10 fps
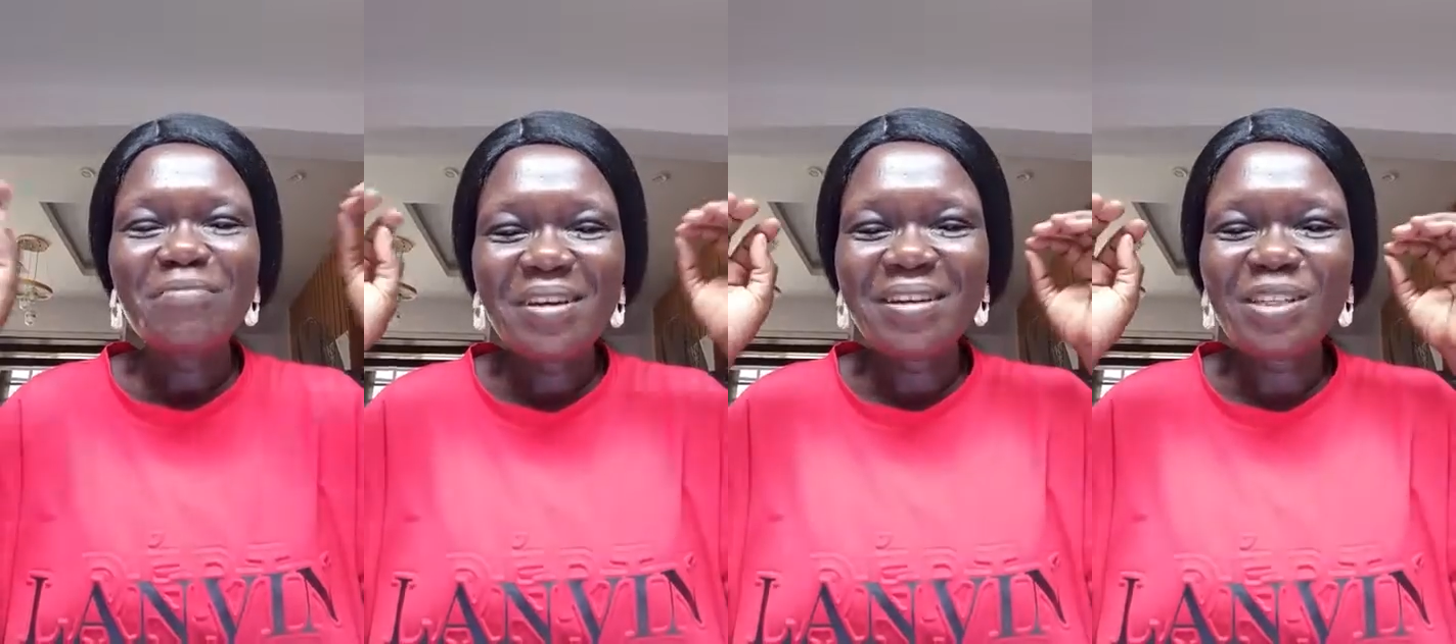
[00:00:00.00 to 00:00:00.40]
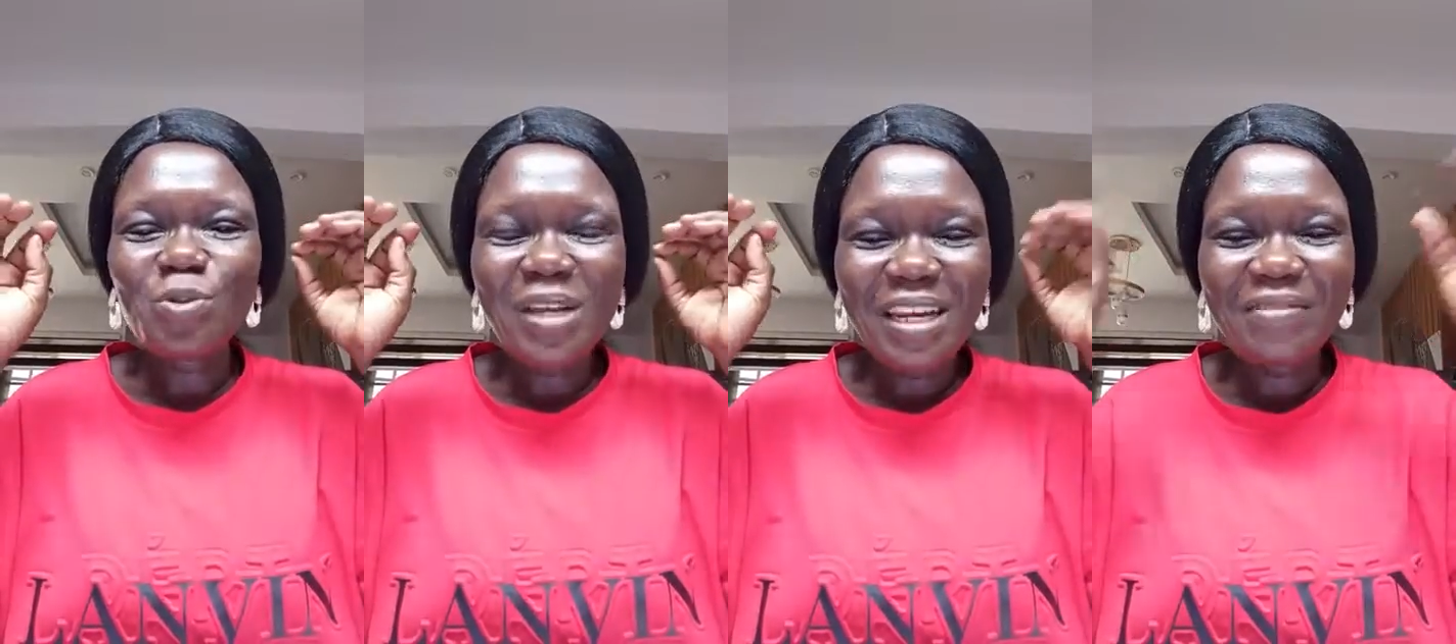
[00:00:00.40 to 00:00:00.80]
because
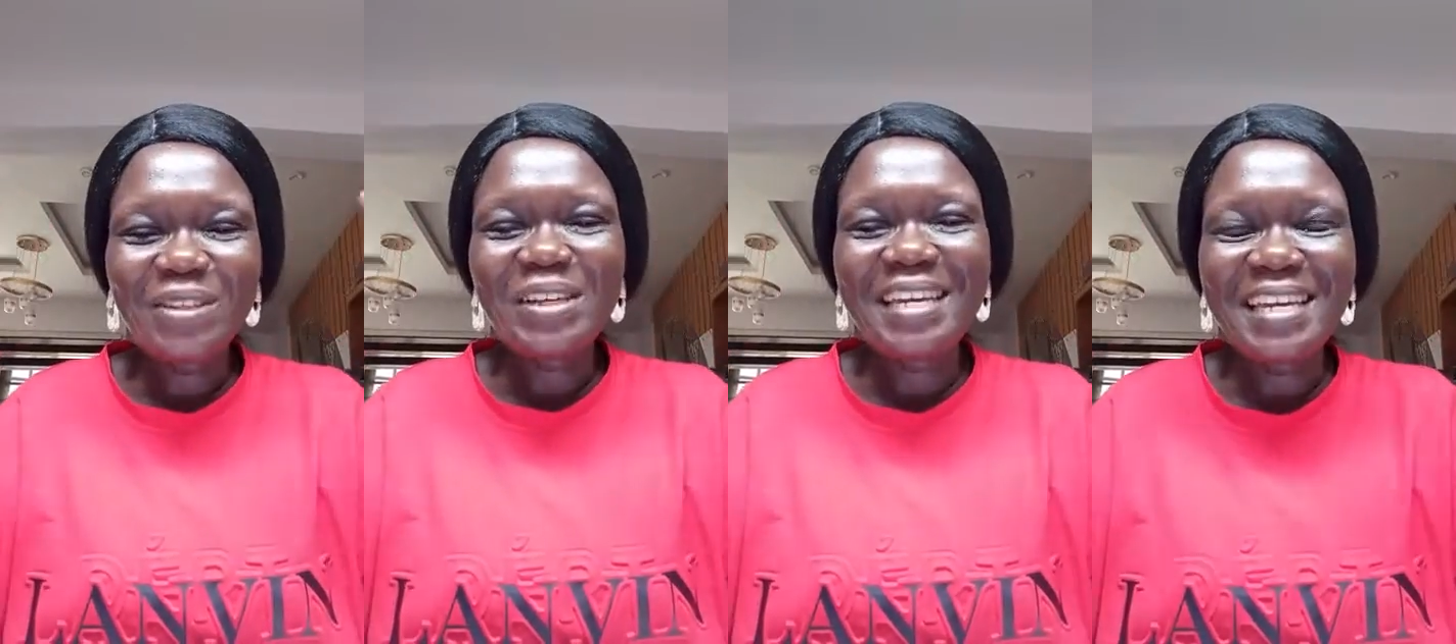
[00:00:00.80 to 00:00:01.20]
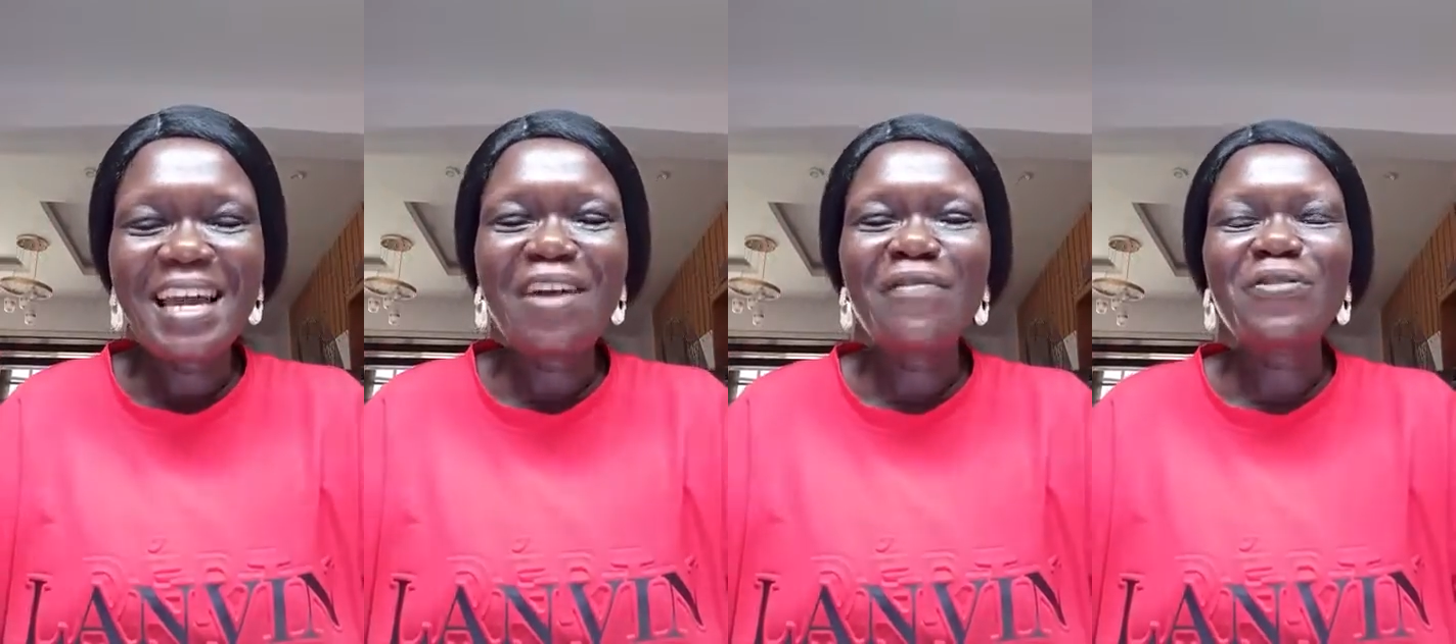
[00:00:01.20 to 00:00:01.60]
we love to
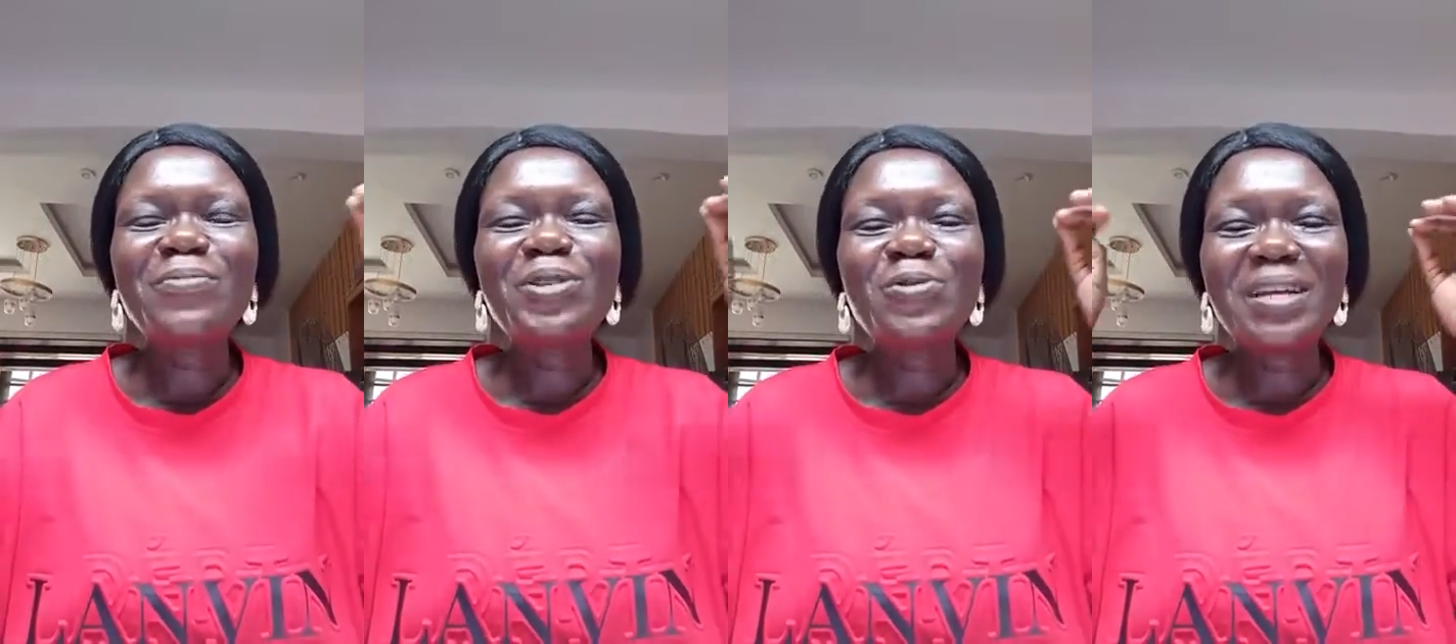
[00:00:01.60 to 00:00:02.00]
hear from you.